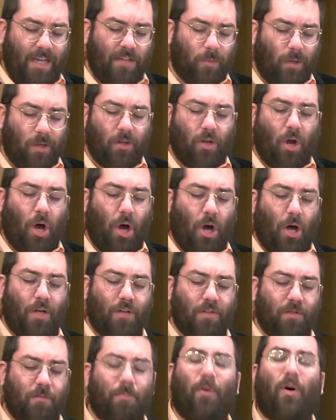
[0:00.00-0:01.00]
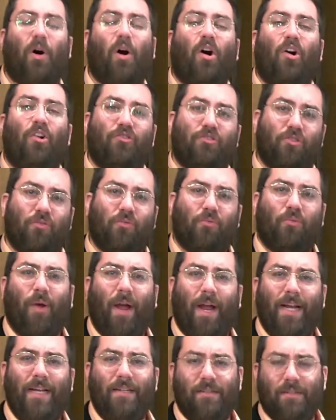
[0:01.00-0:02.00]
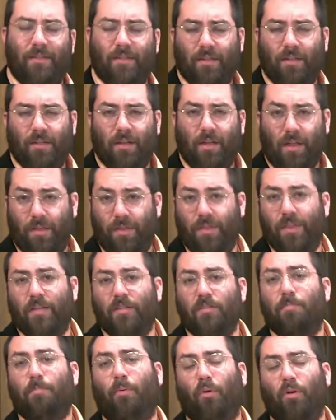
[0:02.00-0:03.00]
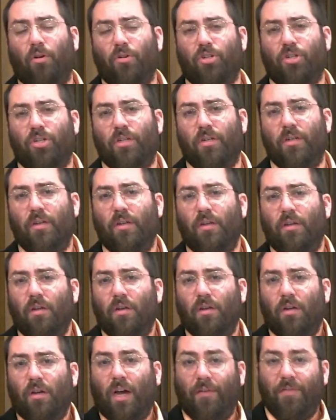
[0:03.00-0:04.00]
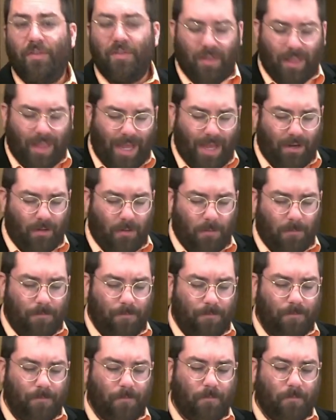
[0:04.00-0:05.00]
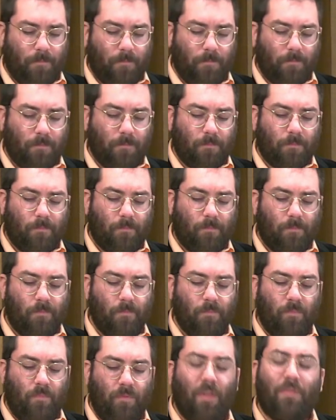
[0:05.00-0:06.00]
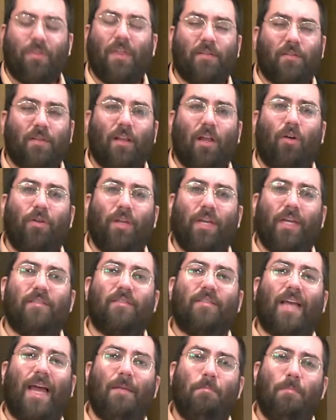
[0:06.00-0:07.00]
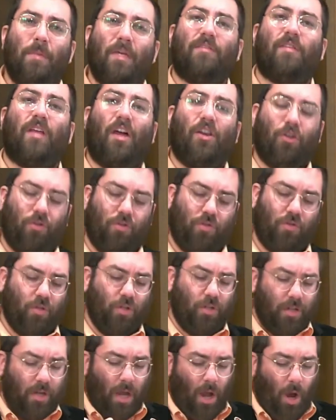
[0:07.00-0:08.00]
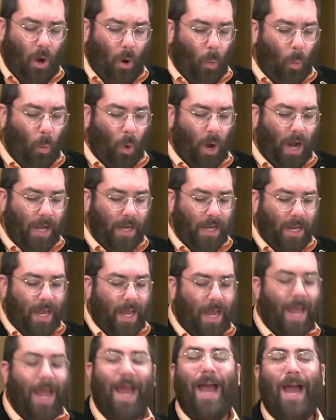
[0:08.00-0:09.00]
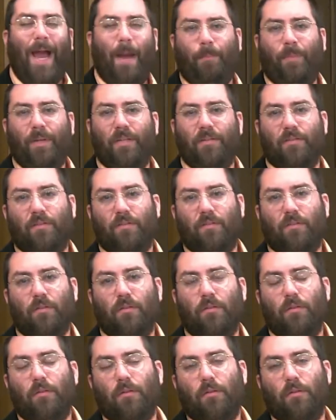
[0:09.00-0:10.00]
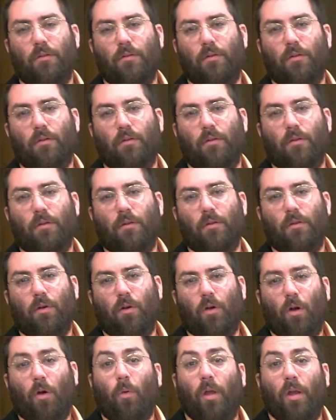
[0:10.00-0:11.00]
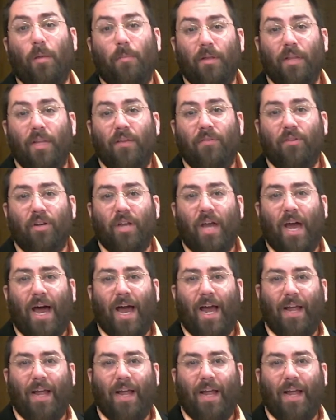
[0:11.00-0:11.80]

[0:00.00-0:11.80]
is what caused Paul to write this portion of his letter. The Thessalonians had misunderstood what happens when a believer dies.